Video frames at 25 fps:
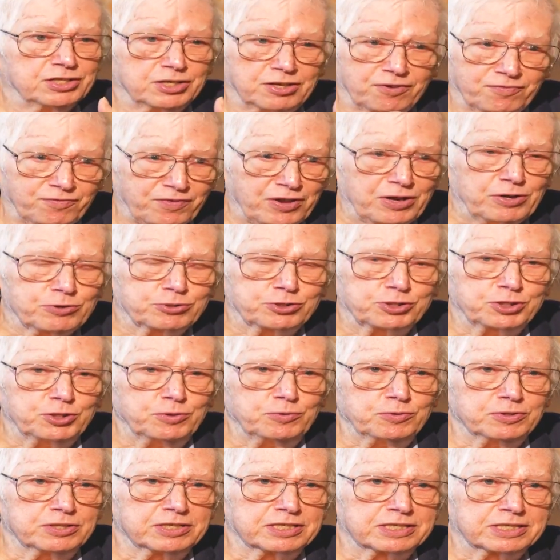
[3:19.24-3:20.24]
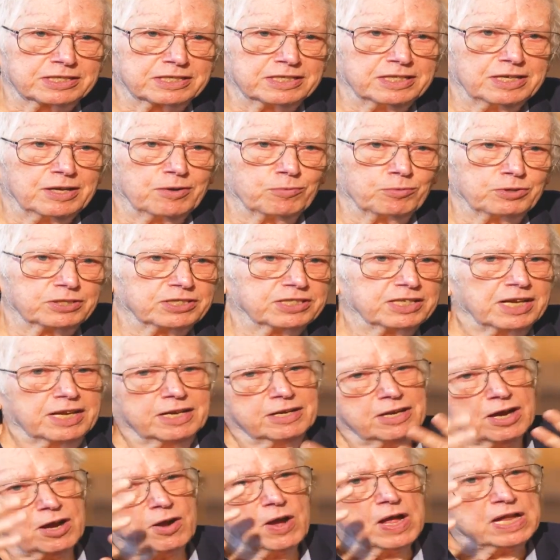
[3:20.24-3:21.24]
Fellow students would
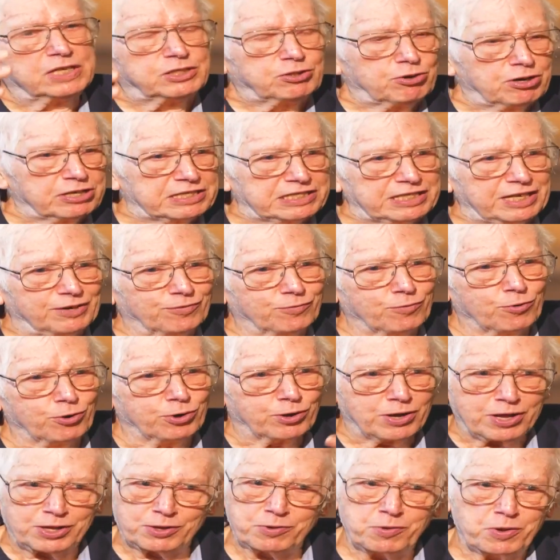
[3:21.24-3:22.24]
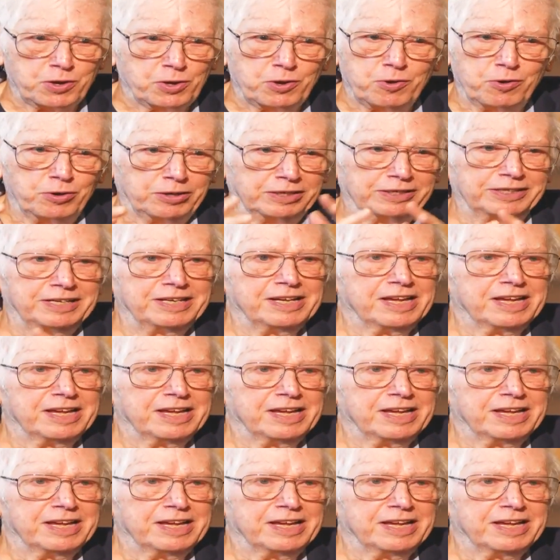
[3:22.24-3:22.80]
say, oh, I'll translate for you, I'll go along.